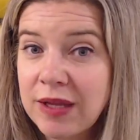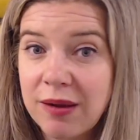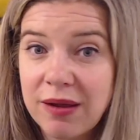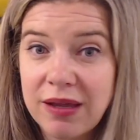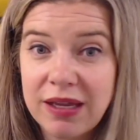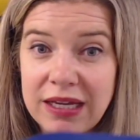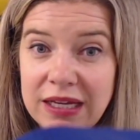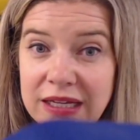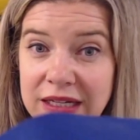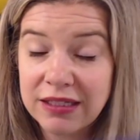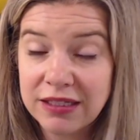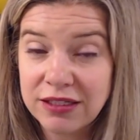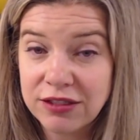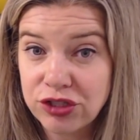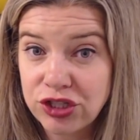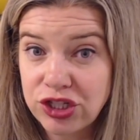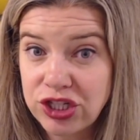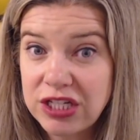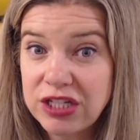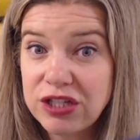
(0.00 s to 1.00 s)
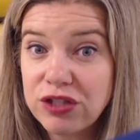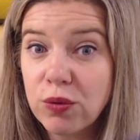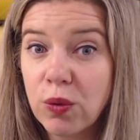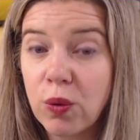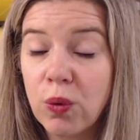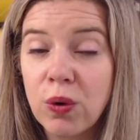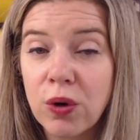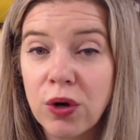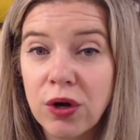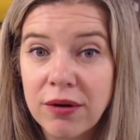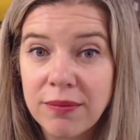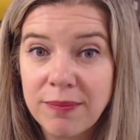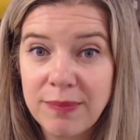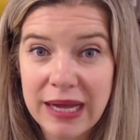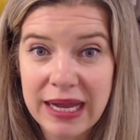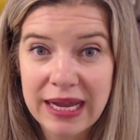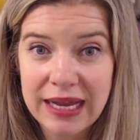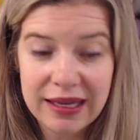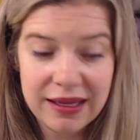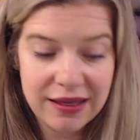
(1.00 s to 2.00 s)
in little sheets or
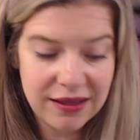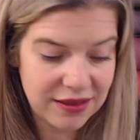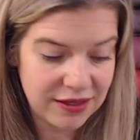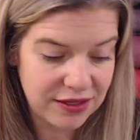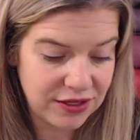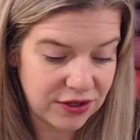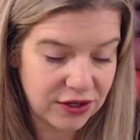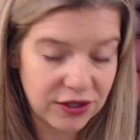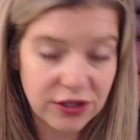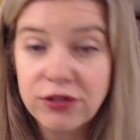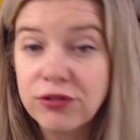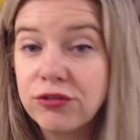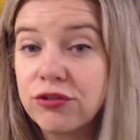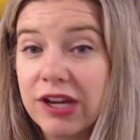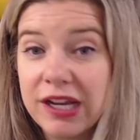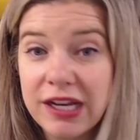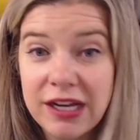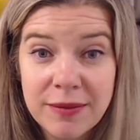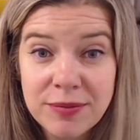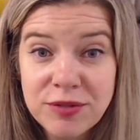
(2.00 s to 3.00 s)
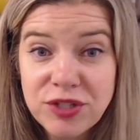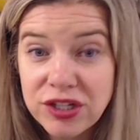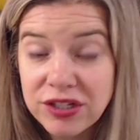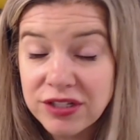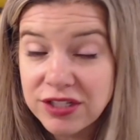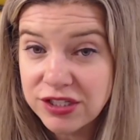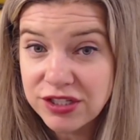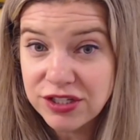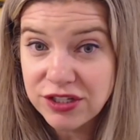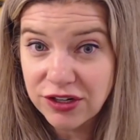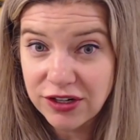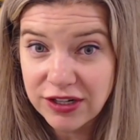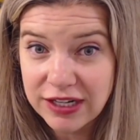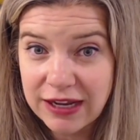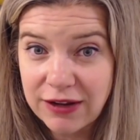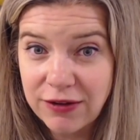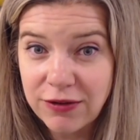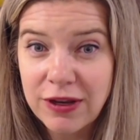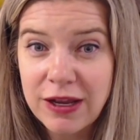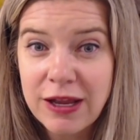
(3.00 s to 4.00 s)
by the yard. Great option to start
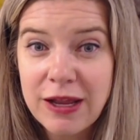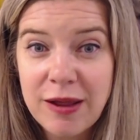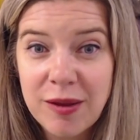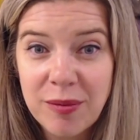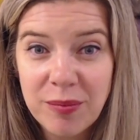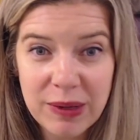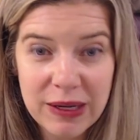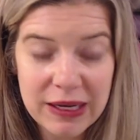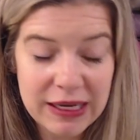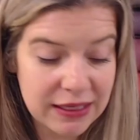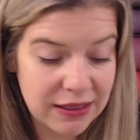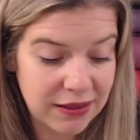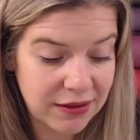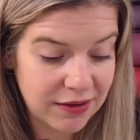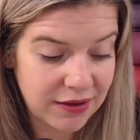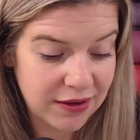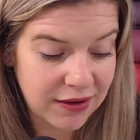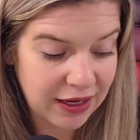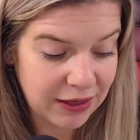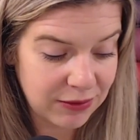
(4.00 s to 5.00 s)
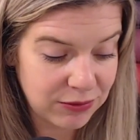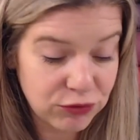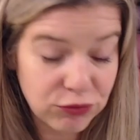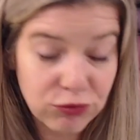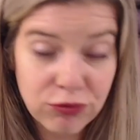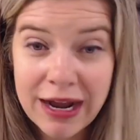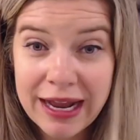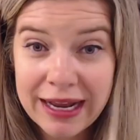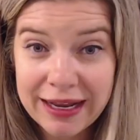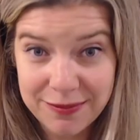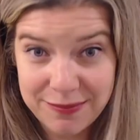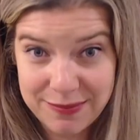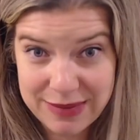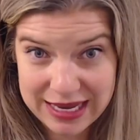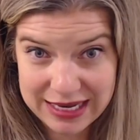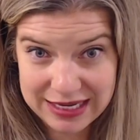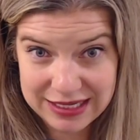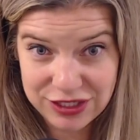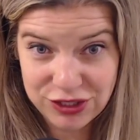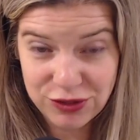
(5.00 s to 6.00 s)
out, but I would
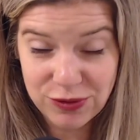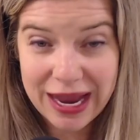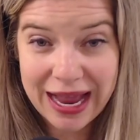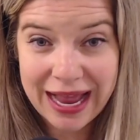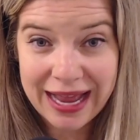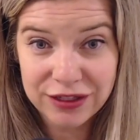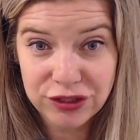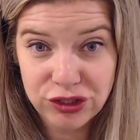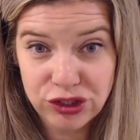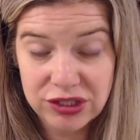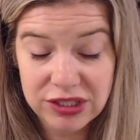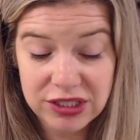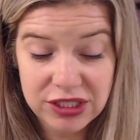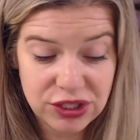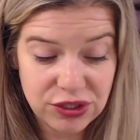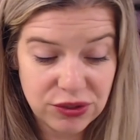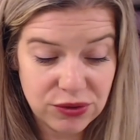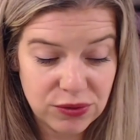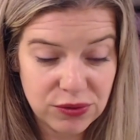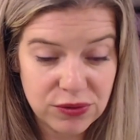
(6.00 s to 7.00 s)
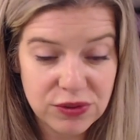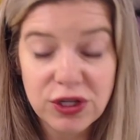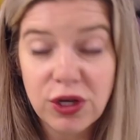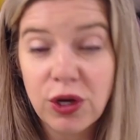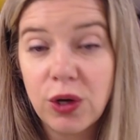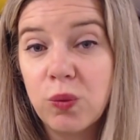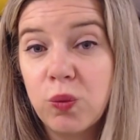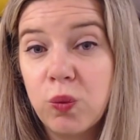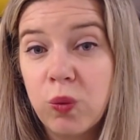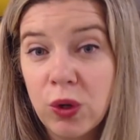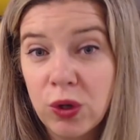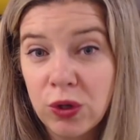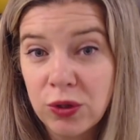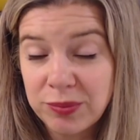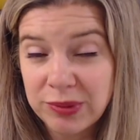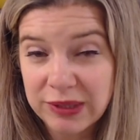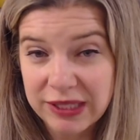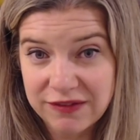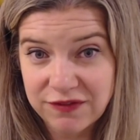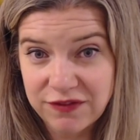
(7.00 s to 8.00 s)
recommend you actually use a wool
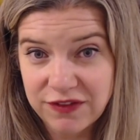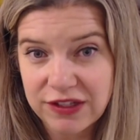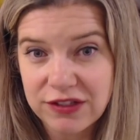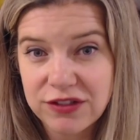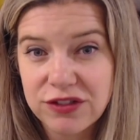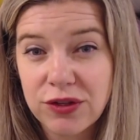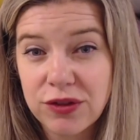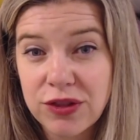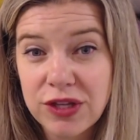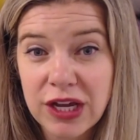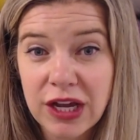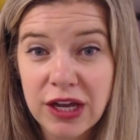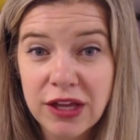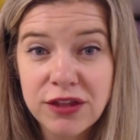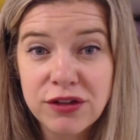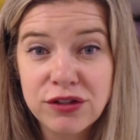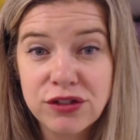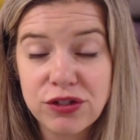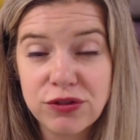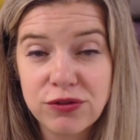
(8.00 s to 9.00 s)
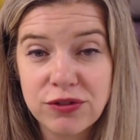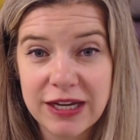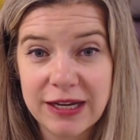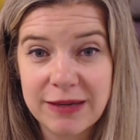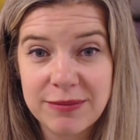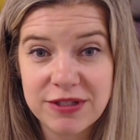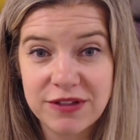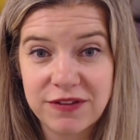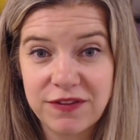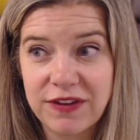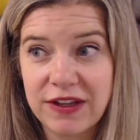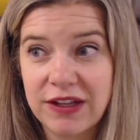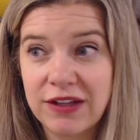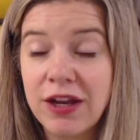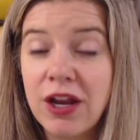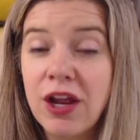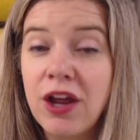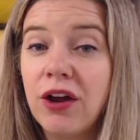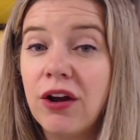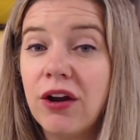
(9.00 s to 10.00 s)
blend felt. So the other two types of felt
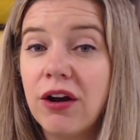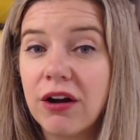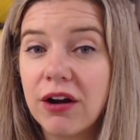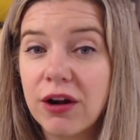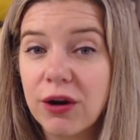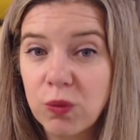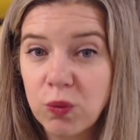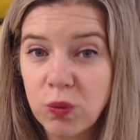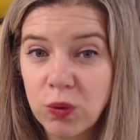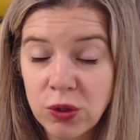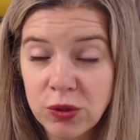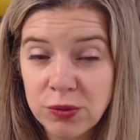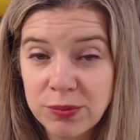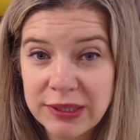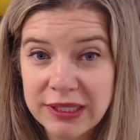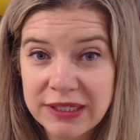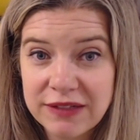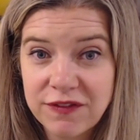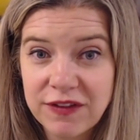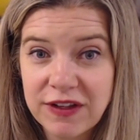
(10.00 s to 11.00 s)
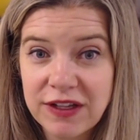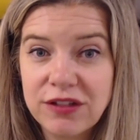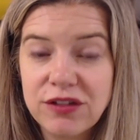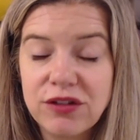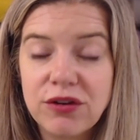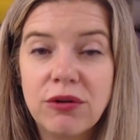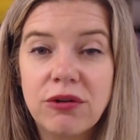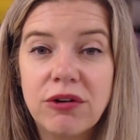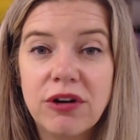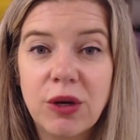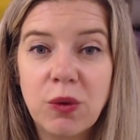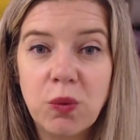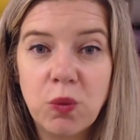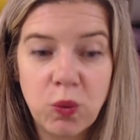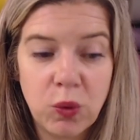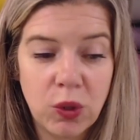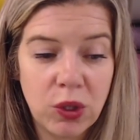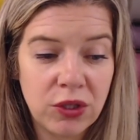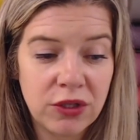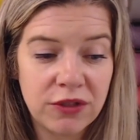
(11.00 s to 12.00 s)
are a wool blend felt or a
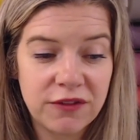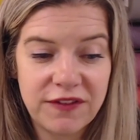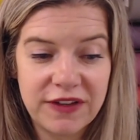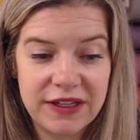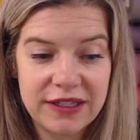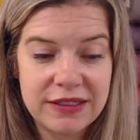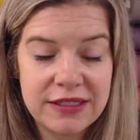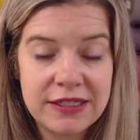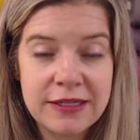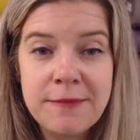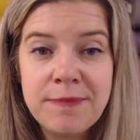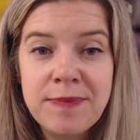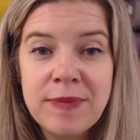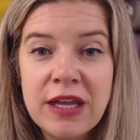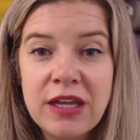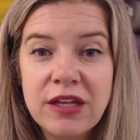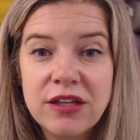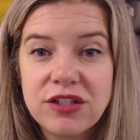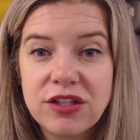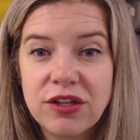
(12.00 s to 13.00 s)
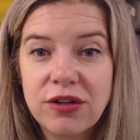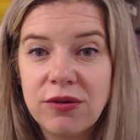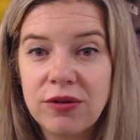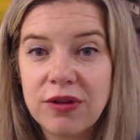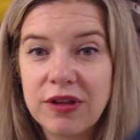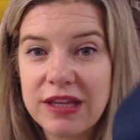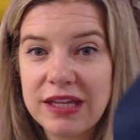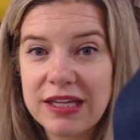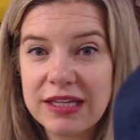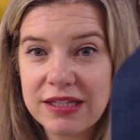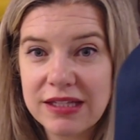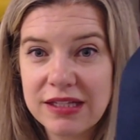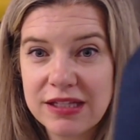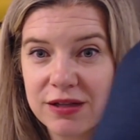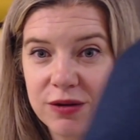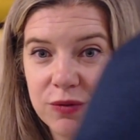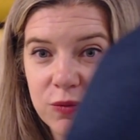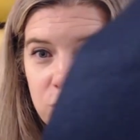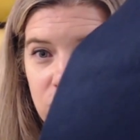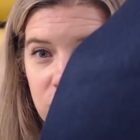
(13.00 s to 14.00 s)
wool felt. So this is
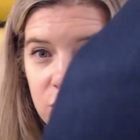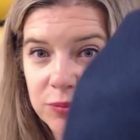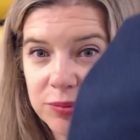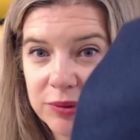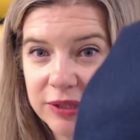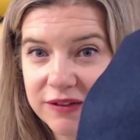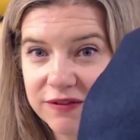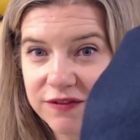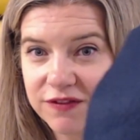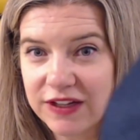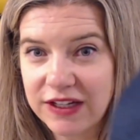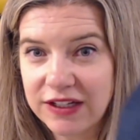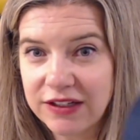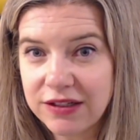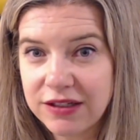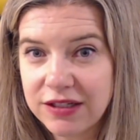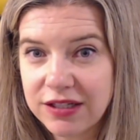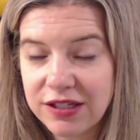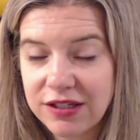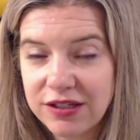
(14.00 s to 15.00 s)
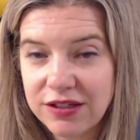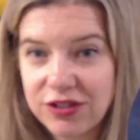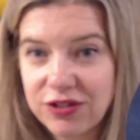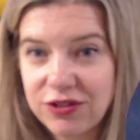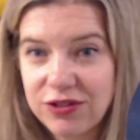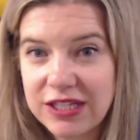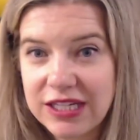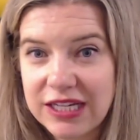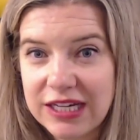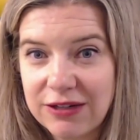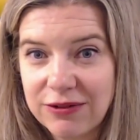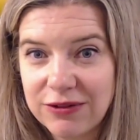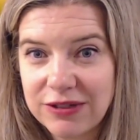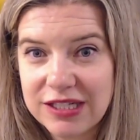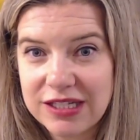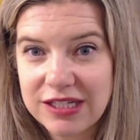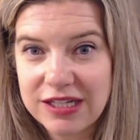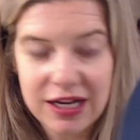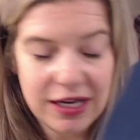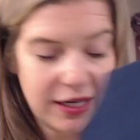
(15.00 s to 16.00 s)
a wool blend felt. Do you see how
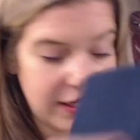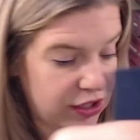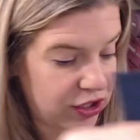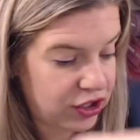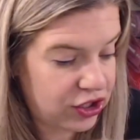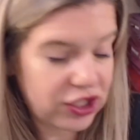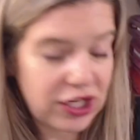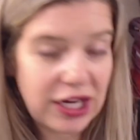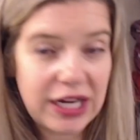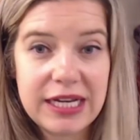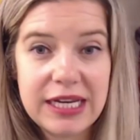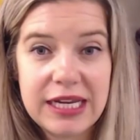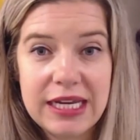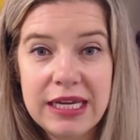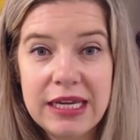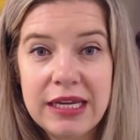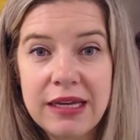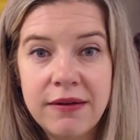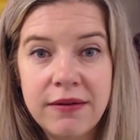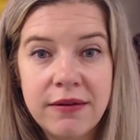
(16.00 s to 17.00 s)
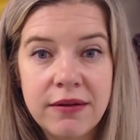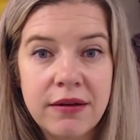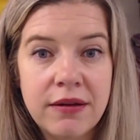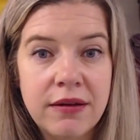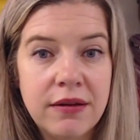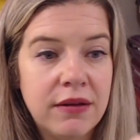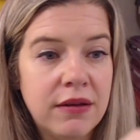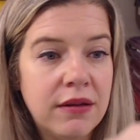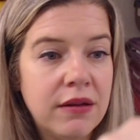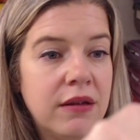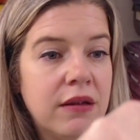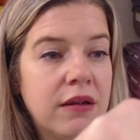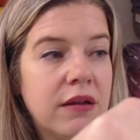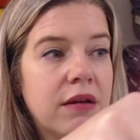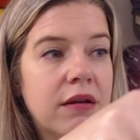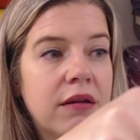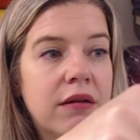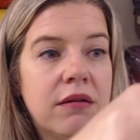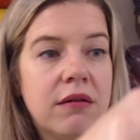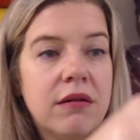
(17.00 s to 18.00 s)
it's not as shiny
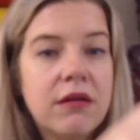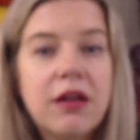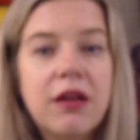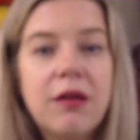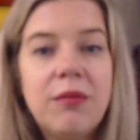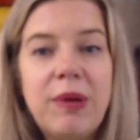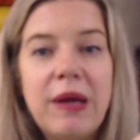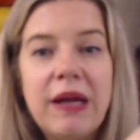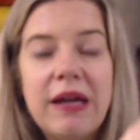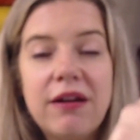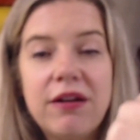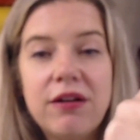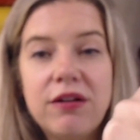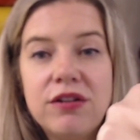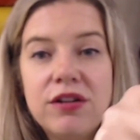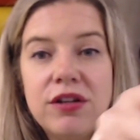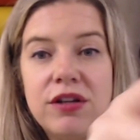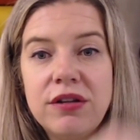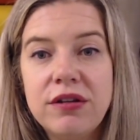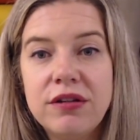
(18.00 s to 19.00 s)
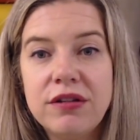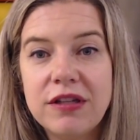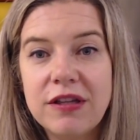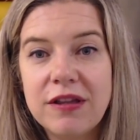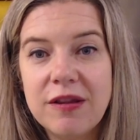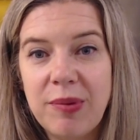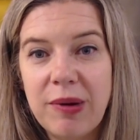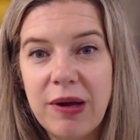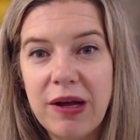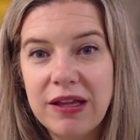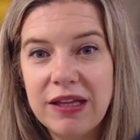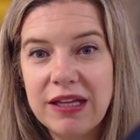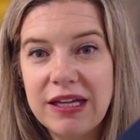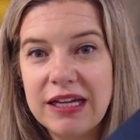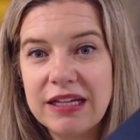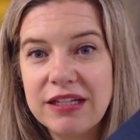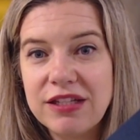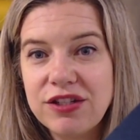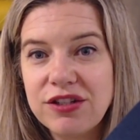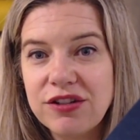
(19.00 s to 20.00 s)
compared to the
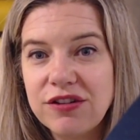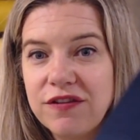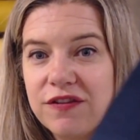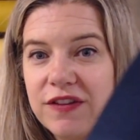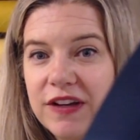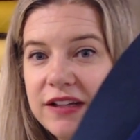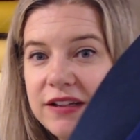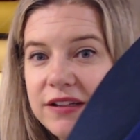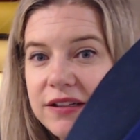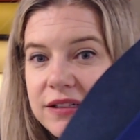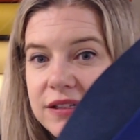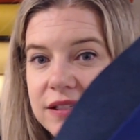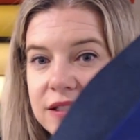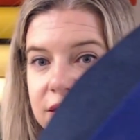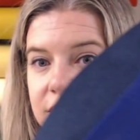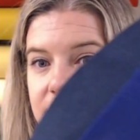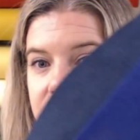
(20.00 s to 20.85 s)
polyester felt,